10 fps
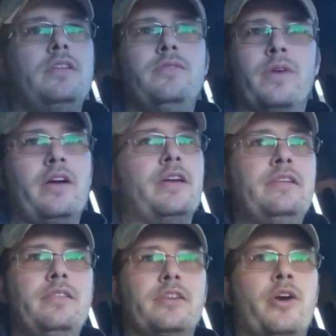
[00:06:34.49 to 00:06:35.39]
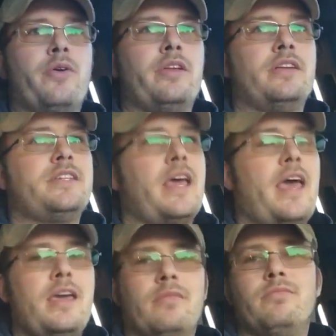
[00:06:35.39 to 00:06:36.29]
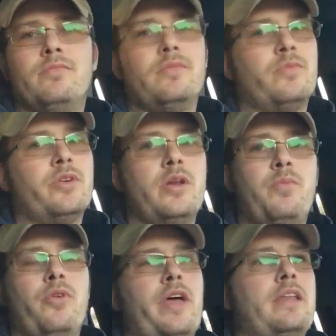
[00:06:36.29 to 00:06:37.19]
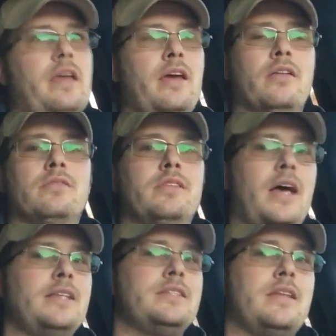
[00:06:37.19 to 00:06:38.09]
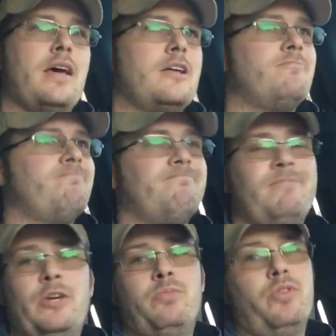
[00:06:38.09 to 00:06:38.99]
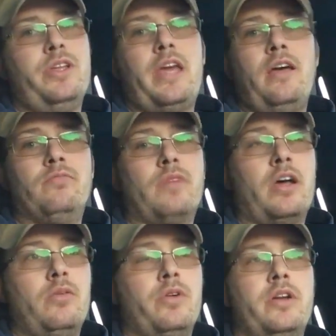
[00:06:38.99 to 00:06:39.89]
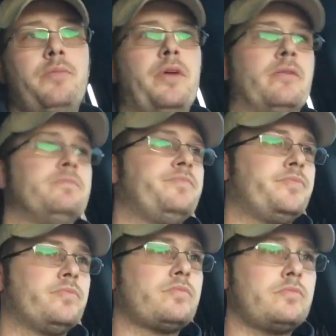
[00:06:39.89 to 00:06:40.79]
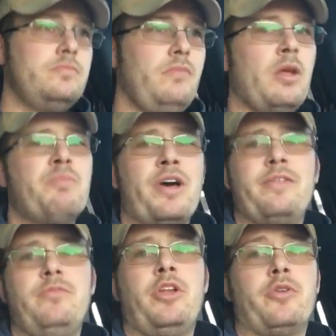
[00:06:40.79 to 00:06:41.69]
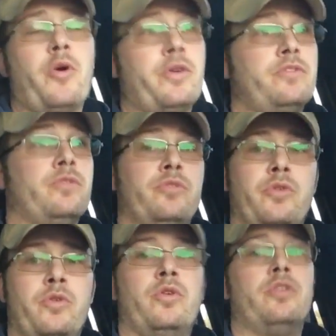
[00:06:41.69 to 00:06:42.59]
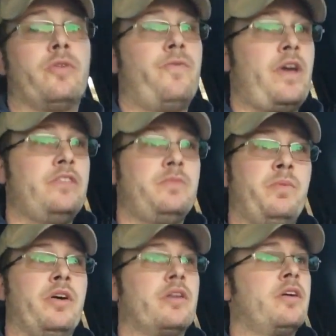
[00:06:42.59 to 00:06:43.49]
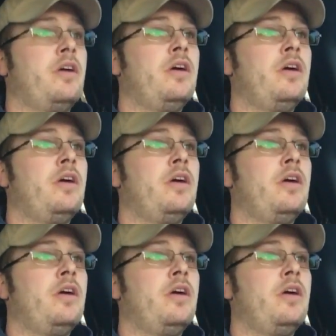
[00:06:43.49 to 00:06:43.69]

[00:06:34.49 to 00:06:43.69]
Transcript: it's very easy to go in there and say, hey, we're going to pull that down. That's not, you know, pull it down. I don't want it up there. But, you know, going to Google or Facebook,